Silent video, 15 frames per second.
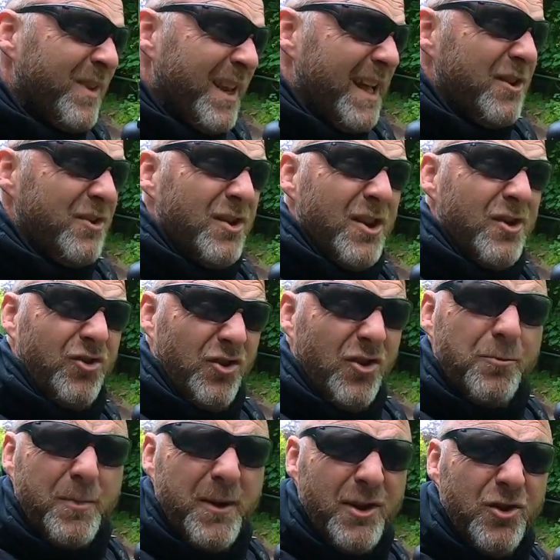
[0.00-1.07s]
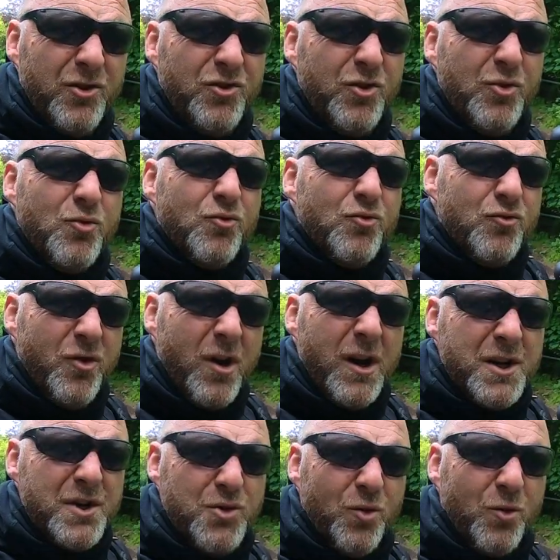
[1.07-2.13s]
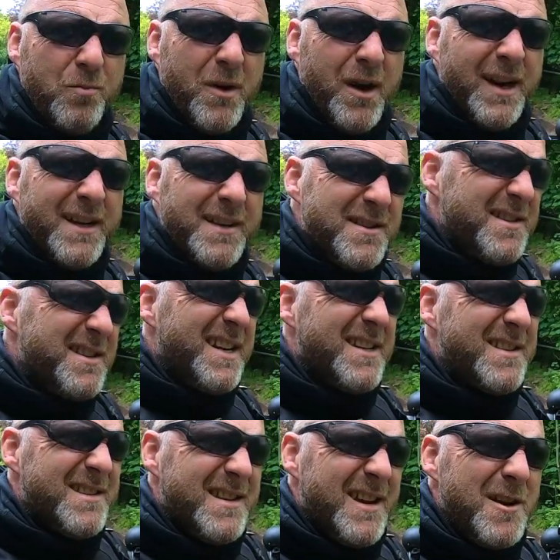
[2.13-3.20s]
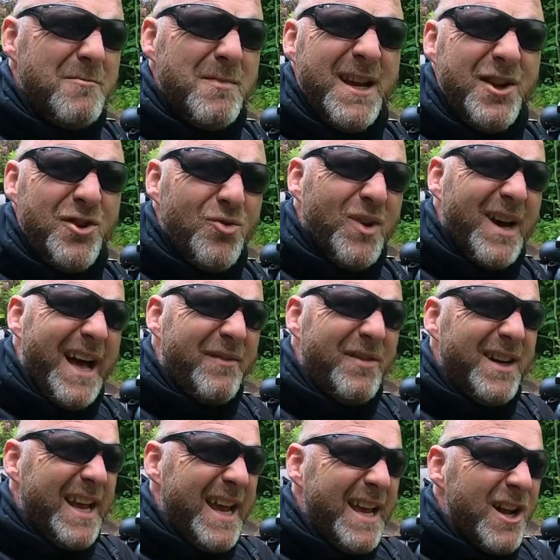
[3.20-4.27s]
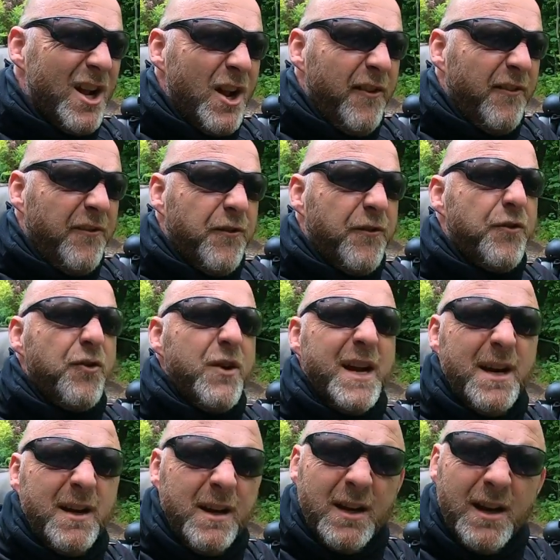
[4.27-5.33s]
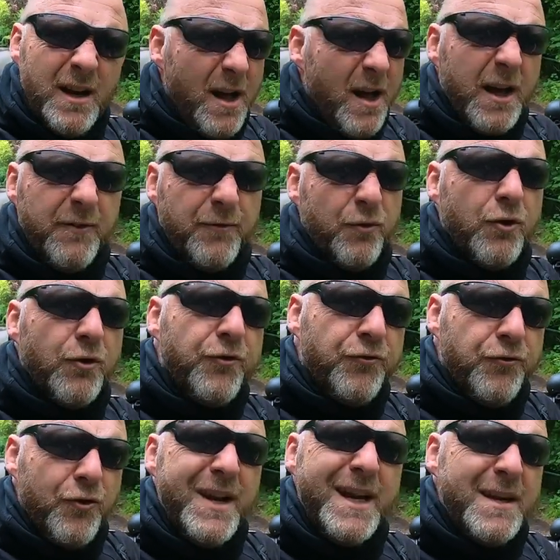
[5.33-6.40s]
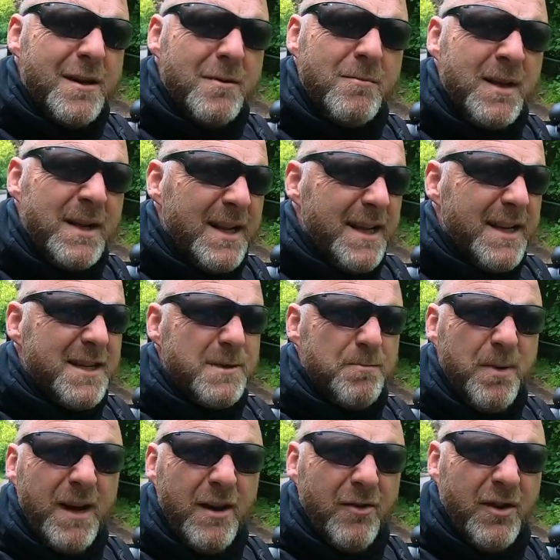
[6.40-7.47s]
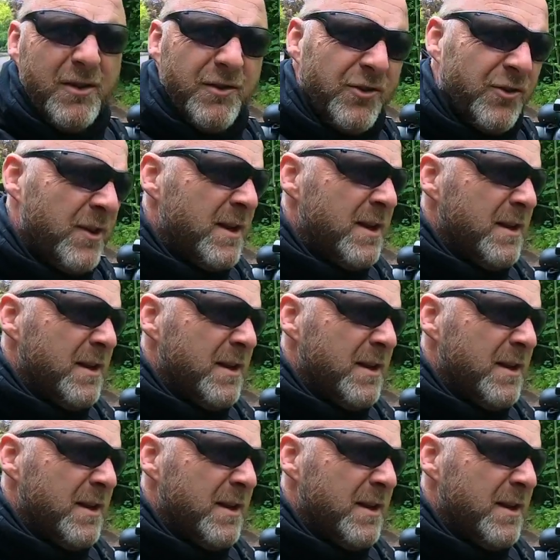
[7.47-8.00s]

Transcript: And just because you ride your bike, it doesn't necessarily mean you're having a free life or a freedom experience.